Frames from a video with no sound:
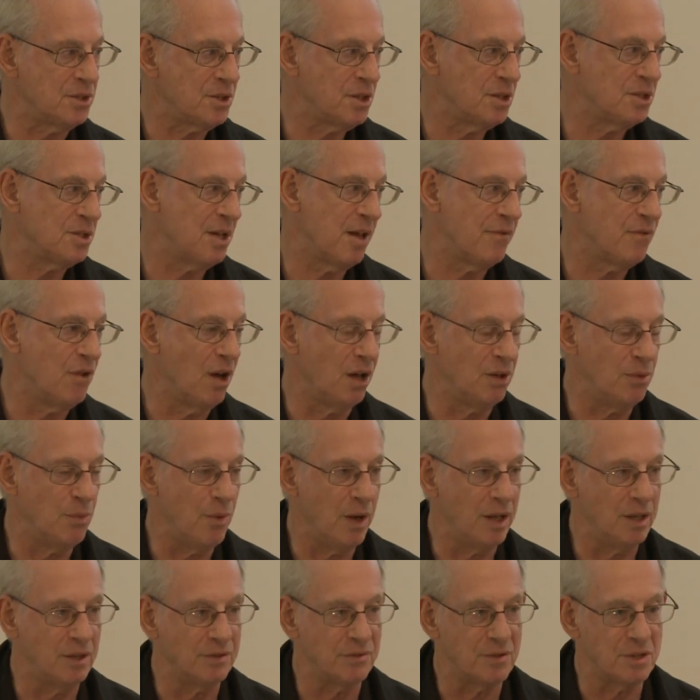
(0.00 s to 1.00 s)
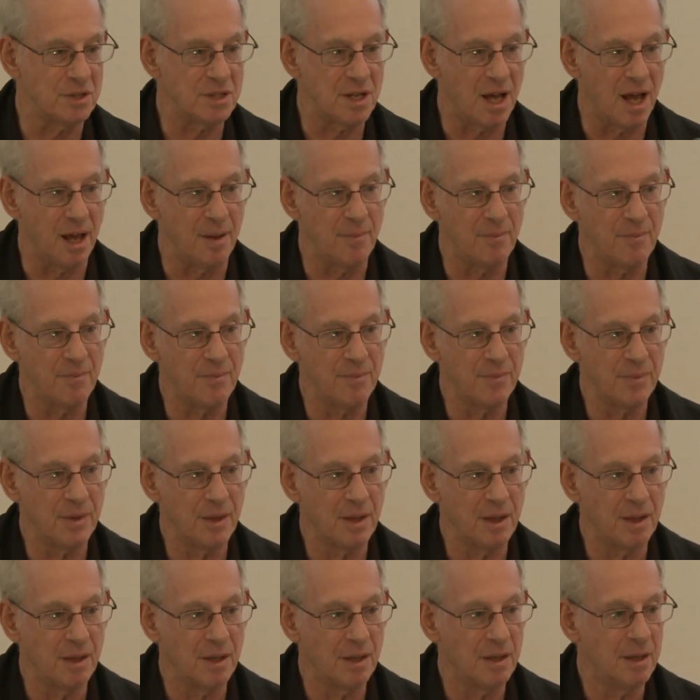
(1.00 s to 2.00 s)
because I've gone way over time.
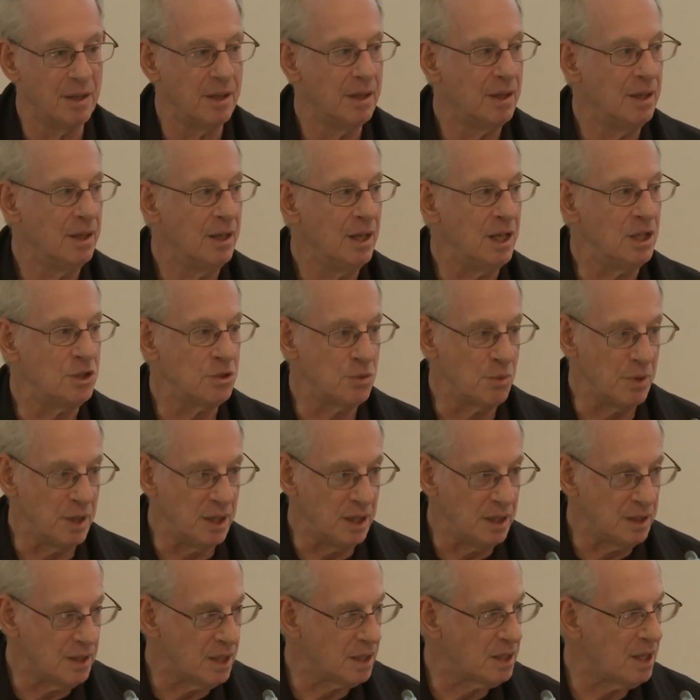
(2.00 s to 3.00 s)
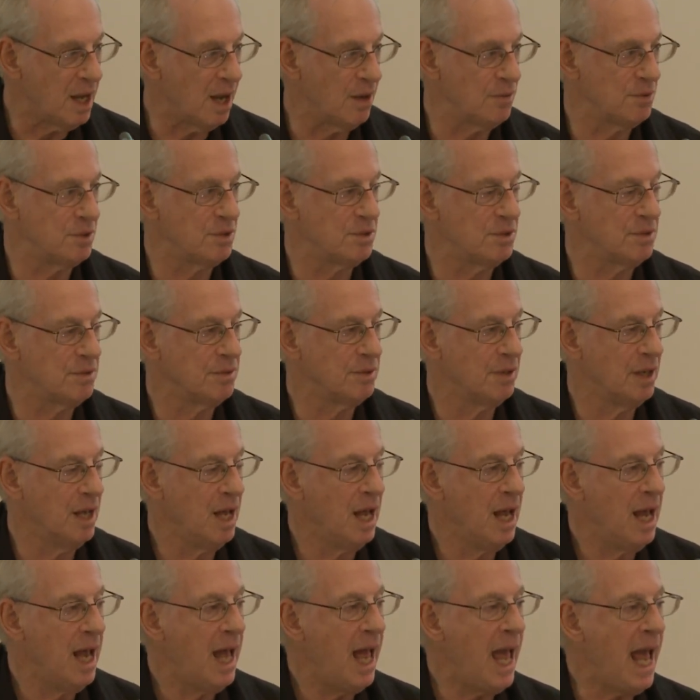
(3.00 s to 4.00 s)
It's reading that counts.
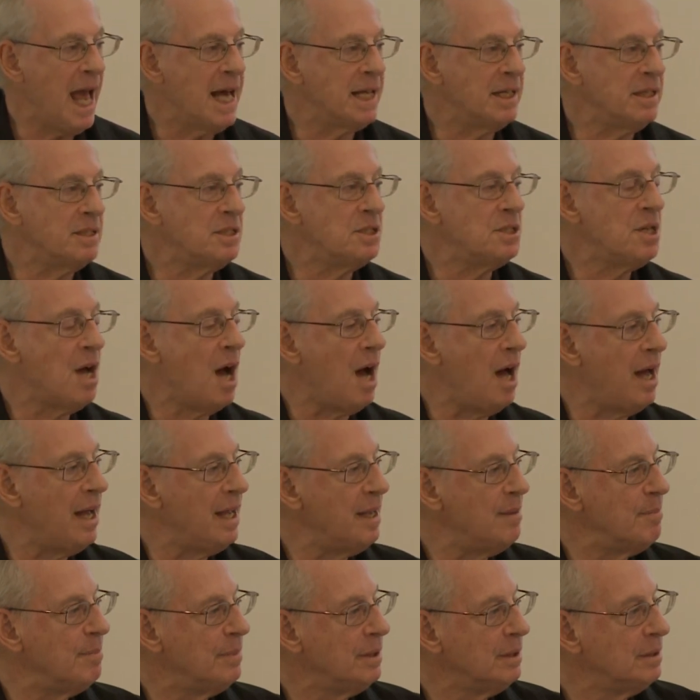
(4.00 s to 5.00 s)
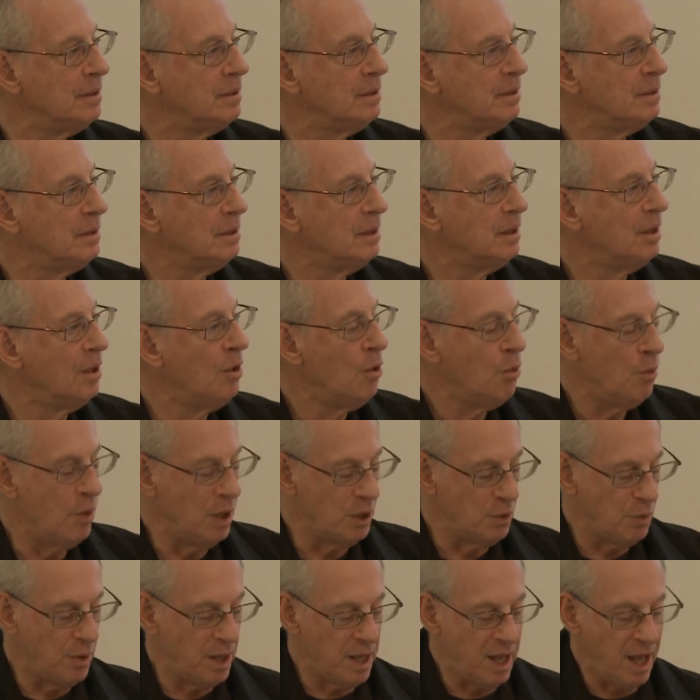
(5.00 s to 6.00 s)
At a time
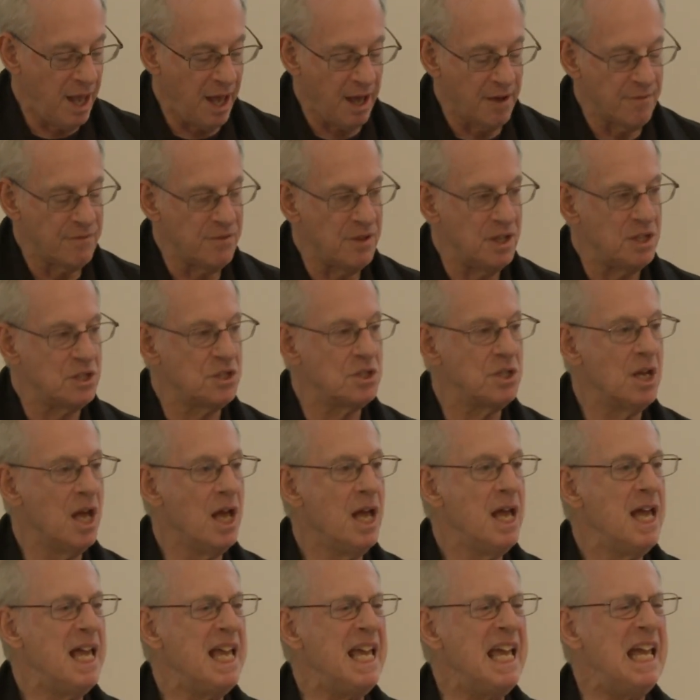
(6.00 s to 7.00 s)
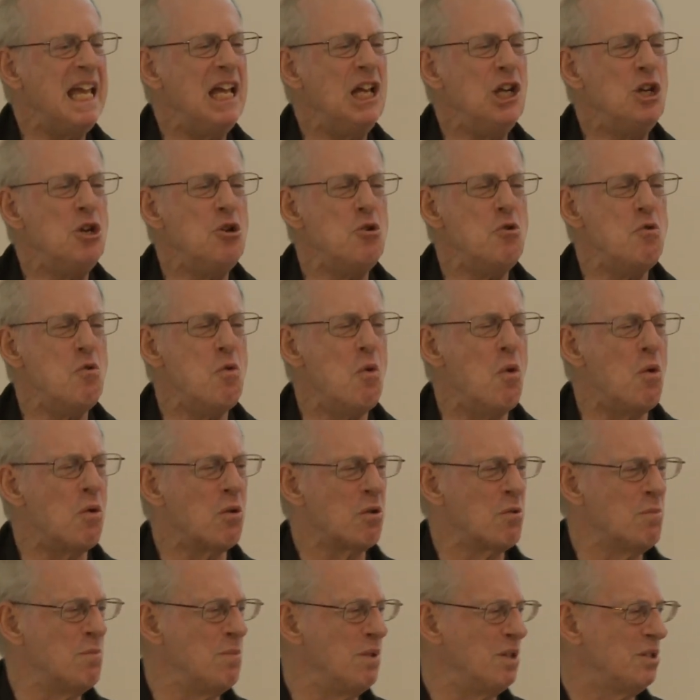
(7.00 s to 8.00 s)
when we have this
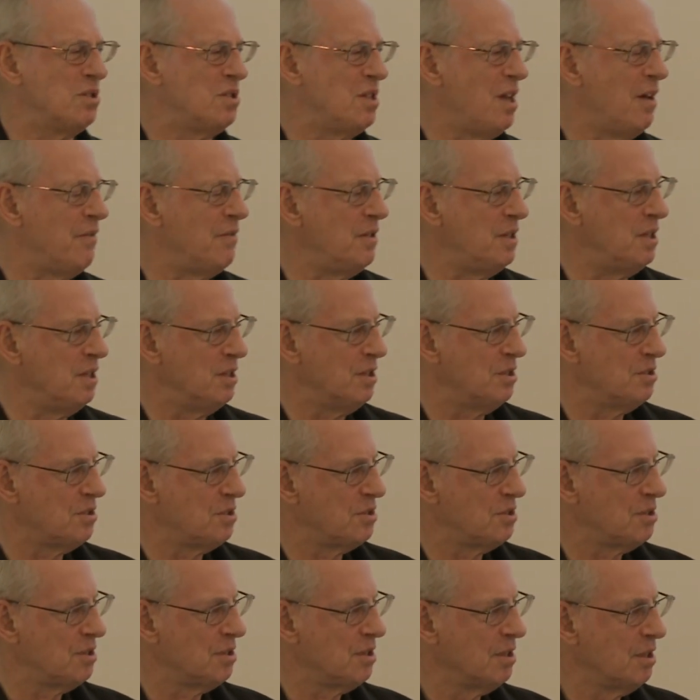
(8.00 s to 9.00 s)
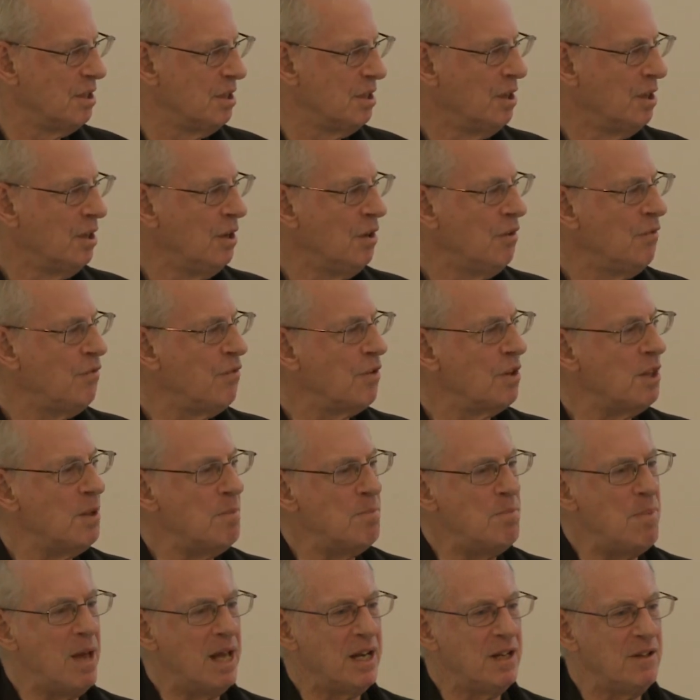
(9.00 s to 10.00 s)
enormous evidence for the
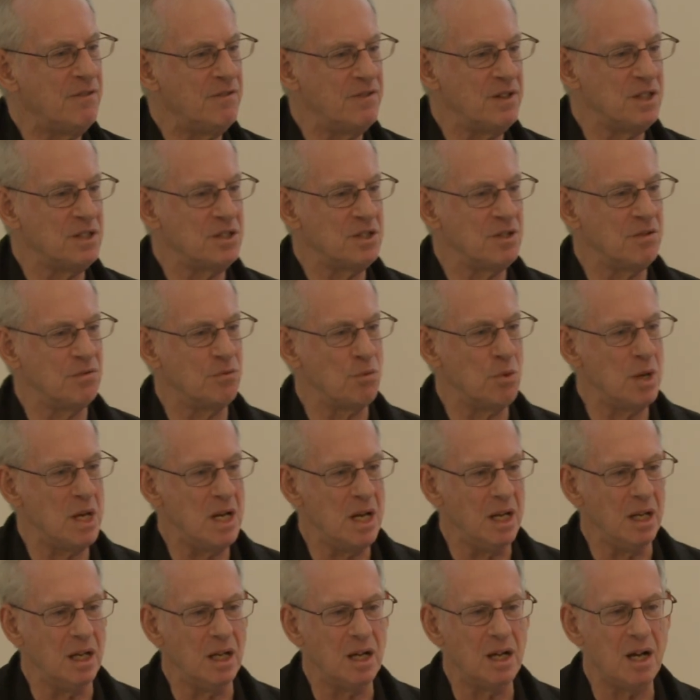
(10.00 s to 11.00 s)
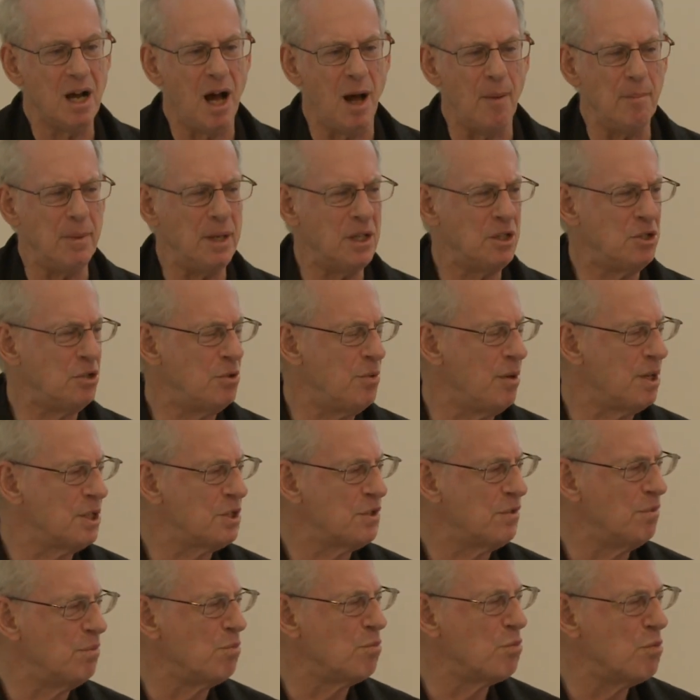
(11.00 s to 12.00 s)
benefits of reading coming to us
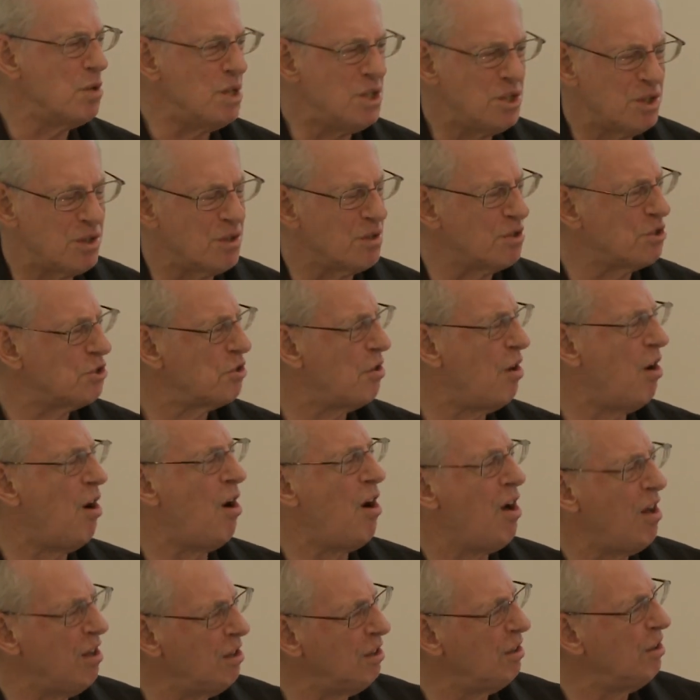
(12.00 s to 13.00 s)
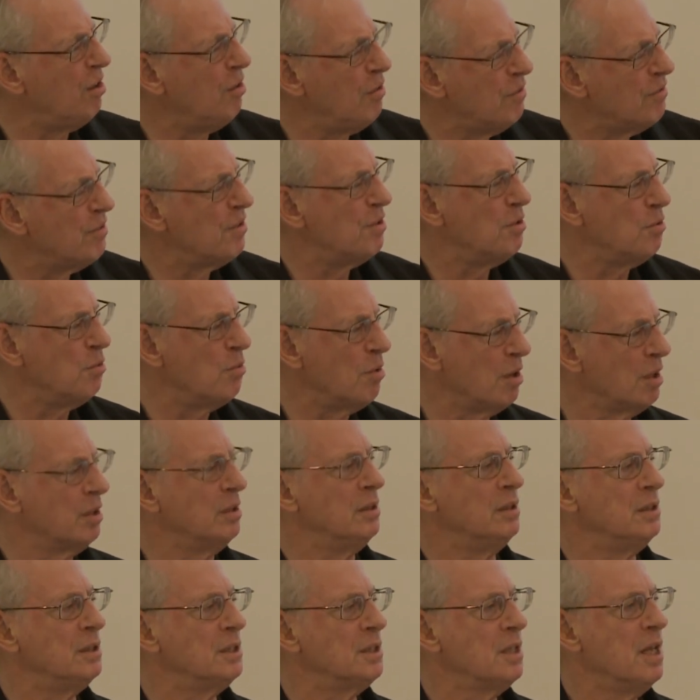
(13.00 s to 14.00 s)
from research all over the
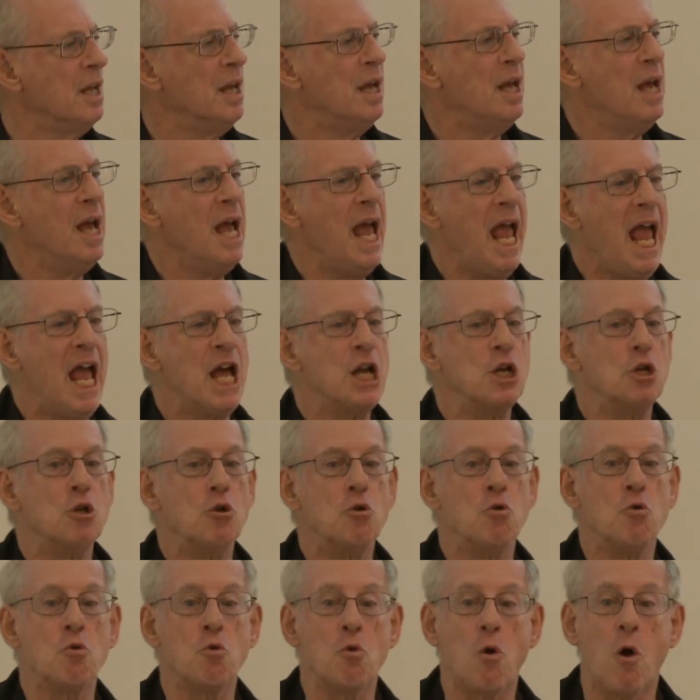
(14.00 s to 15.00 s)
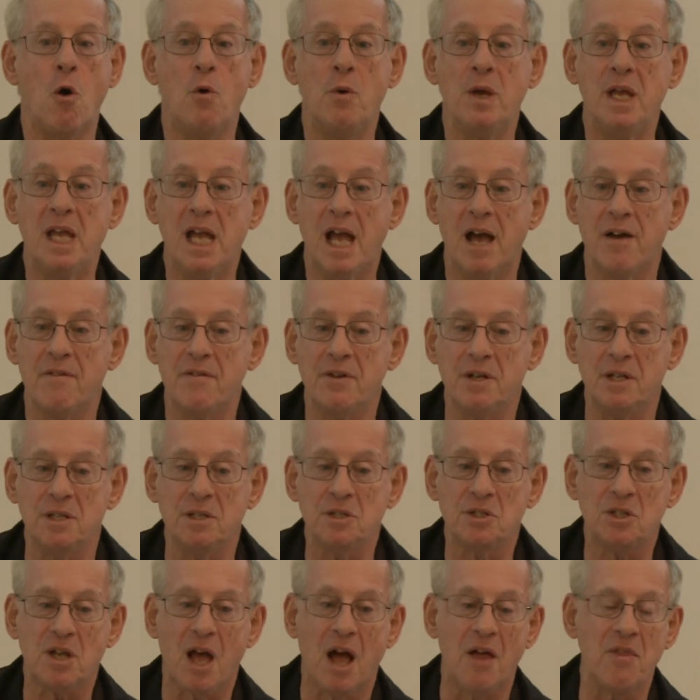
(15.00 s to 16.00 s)
world, and growing
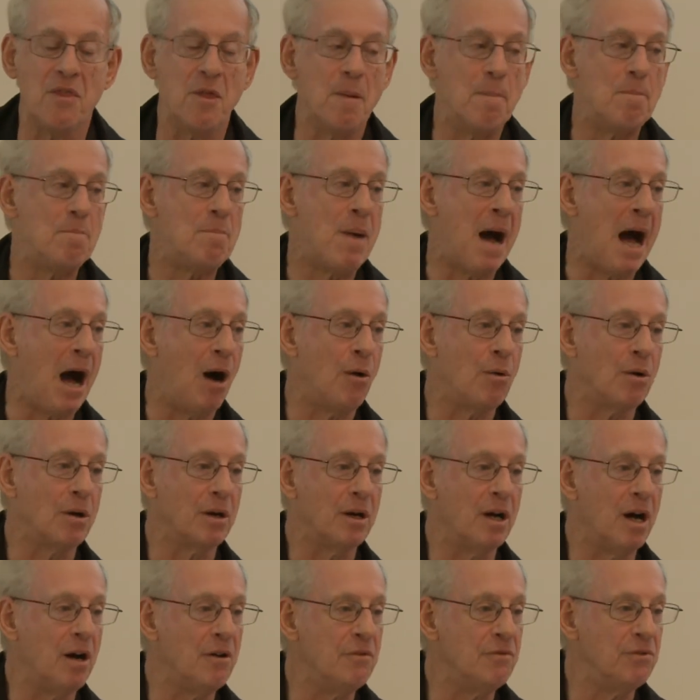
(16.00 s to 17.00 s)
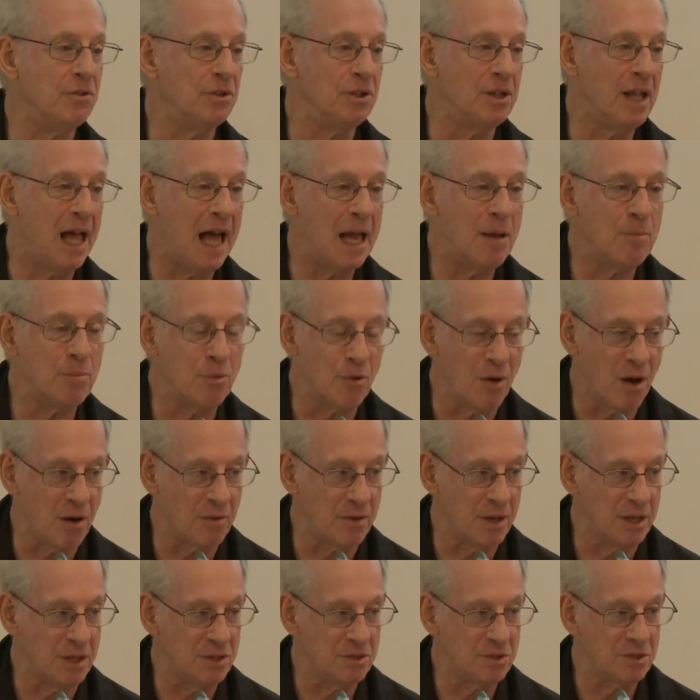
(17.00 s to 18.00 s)
evidence on the power of
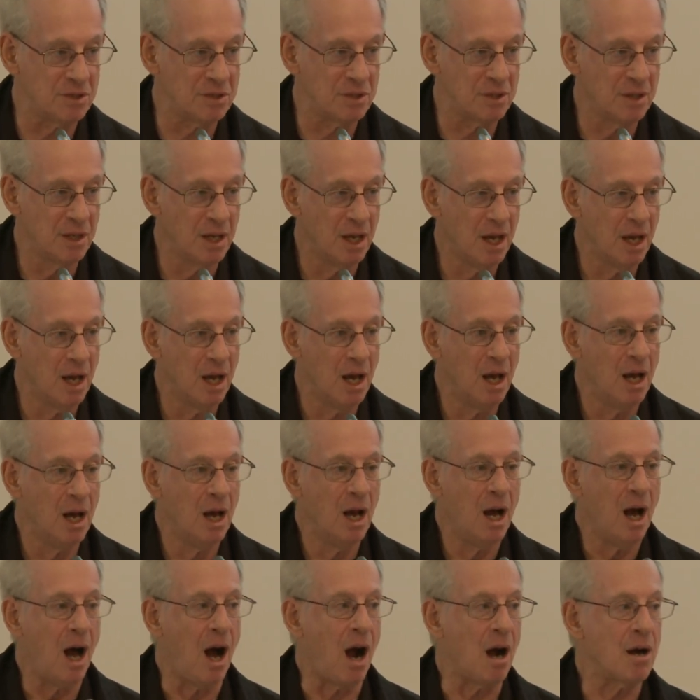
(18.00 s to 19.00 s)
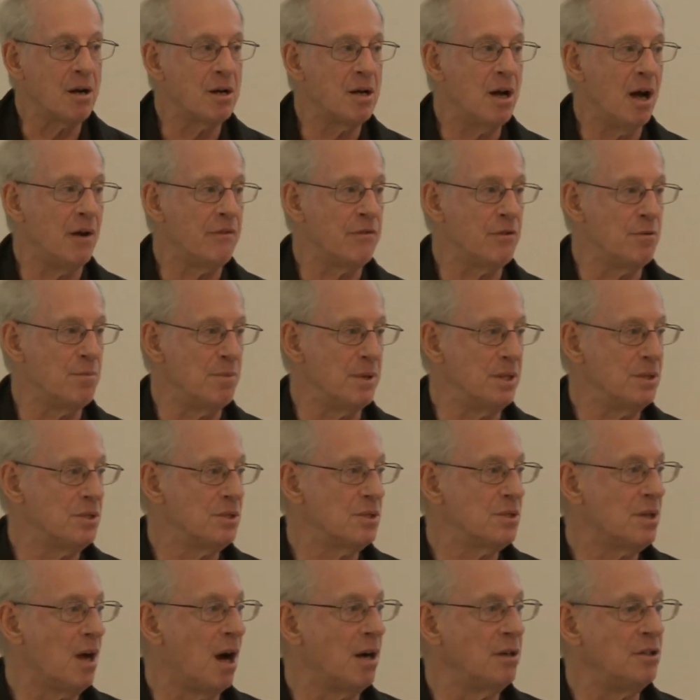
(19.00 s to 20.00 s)
libraries, our
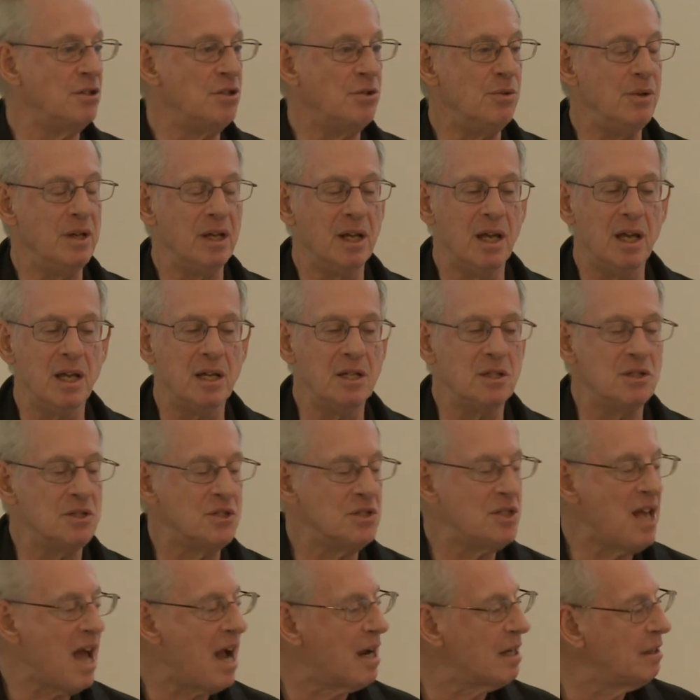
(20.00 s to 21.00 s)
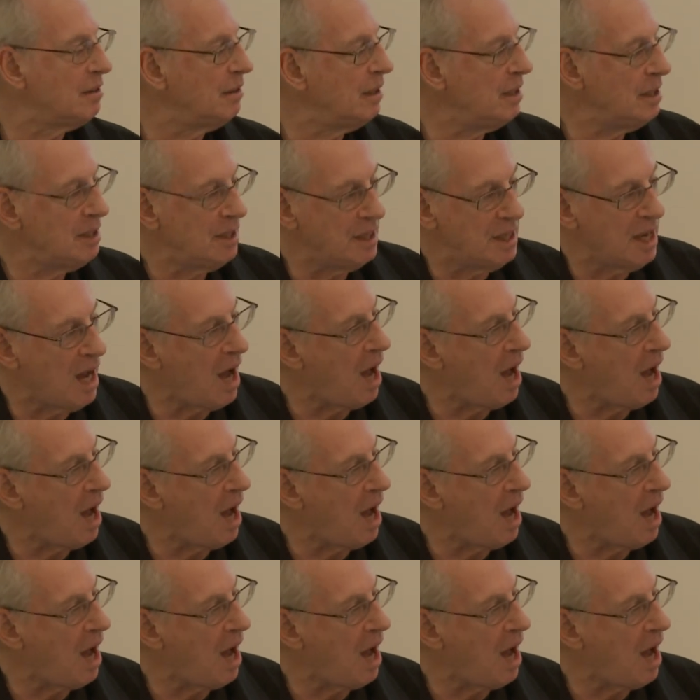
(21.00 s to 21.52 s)
governments are doing exactly the